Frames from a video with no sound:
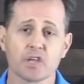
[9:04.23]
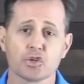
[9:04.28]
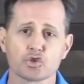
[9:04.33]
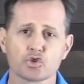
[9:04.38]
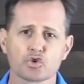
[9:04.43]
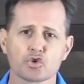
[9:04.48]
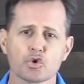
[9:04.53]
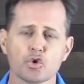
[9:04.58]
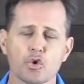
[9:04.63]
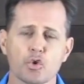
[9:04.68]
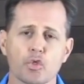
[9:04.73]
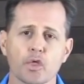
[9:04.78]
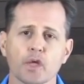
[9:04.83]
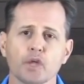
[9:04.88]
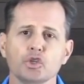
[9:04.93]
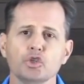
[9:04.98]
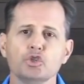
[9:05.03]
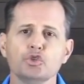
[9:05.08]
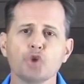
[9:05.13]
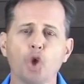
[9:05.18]
and truth
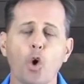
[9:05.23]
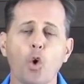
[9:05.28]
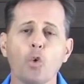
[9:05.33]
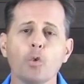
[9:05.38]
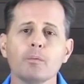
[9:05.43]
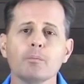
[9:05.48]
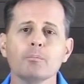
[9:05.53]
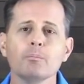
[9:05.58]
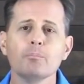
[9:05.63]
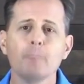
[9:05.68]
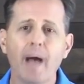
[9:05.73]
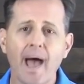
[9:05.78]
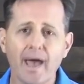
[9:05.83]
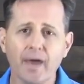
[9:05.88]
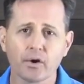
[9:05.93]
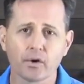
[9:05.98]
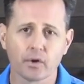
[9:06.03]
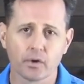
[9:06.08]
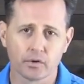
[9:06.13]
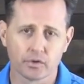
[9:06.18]
don't
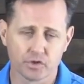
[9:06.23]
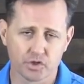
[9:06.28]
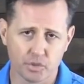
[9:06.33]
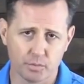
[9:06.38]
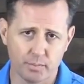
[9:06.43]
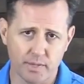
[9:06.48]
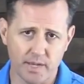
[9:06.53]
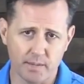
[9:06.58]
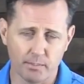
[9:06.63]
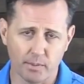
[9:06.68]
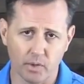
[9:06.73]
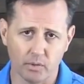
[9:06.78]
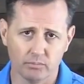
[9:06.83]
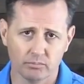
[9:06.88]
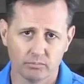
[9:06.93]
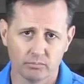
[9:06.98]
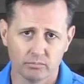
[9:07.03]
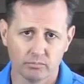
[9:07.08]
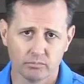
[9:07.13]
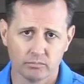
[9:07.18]
matter to people.
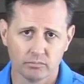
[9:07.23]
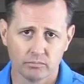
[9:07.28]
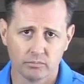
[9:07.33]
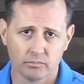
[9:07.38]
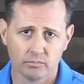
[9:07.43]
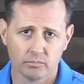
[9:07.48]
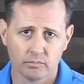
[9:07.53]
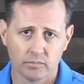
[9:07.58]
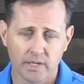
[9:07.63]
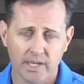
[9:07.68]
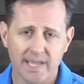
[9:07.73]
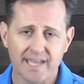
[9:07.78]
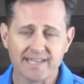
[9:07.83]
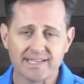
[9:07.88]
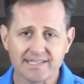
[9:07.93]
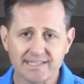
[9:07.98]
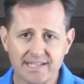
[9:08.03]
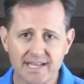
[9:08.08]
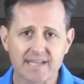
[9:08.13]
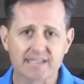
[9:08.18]

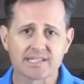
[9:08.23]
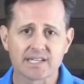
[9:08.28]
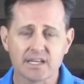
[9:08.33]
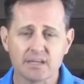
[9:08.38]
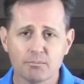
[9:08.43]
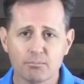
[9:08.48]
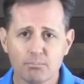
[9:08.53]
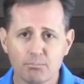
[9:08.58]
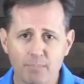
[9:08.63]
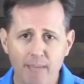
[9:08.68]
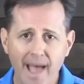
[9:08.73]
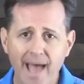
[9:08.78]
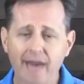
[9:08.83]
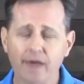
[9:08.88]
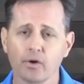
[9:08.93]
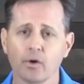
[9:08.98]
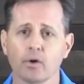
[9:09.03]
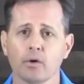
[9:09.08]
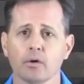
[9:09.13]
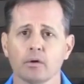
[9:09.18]
It doesn't
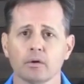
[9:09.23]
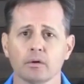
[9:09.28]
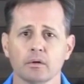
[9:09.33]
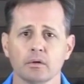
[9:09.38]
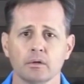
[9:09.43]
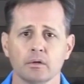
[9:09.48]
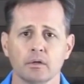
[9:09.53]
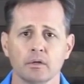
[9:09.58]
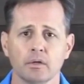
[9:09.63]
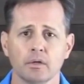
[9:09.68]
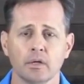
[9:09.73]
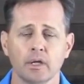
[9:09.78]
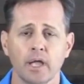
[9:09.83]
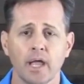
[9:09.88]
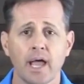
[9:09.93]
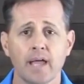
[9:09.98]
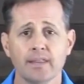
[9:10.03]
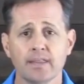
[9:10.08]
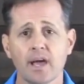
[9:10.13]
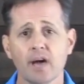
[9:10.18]
matter.
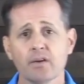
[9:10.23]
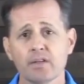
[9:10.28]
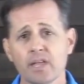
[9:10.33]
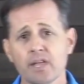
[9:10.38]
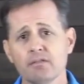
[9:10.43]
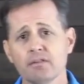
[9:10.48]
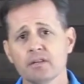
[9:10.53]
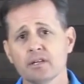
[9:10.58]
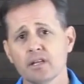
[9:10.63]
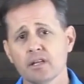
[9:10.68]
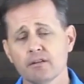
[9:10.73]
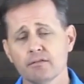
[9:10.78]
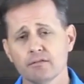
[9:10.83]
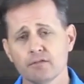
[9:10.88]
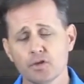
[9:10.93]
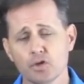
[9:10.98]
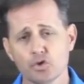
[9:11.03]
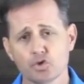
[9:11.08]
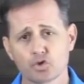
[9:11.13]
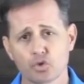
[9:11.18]
And now even
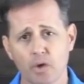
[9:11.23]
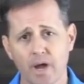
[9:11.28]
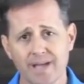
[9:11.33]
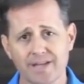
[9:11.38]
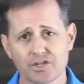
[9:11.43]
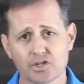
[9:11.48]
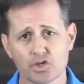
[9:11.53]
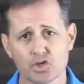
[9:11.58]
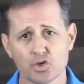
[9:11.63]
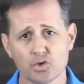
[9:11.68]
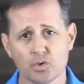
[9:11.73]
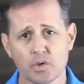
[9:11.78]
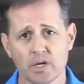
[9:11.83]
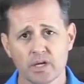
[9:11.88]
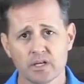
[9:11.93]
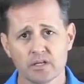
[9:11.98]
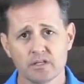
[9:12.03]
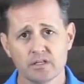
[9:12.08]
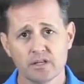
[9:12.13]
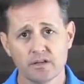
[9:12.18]
if you try to
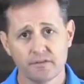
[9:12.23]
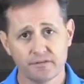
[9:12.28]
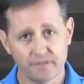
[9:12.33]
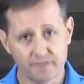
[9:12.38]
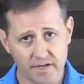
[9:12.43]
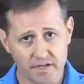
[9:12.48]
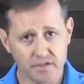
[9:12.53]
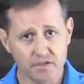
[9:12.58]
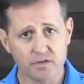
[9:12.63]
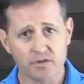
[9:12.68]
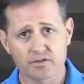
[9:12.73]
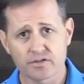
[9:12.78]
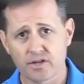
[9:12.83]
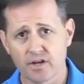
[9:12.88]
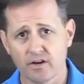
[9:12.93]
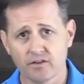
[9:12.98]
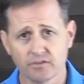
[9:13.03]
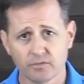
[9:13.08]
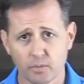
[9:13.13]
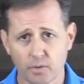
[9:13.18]
defend
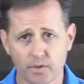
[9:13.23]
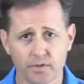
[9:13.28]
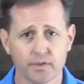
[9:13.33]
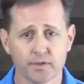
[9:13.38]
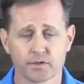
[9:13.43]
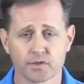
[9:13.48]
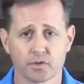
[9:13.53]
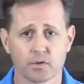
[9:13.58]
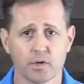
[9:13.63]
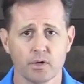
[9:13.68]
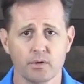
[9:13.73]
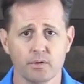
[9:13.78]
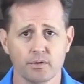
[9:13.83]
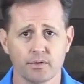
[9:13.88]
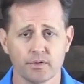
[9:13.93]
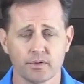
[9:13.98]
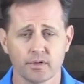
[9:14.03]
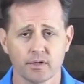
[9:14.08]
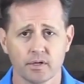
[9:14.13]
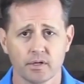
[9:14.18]
yourself with the
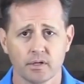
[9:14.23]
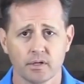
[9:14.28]
truth,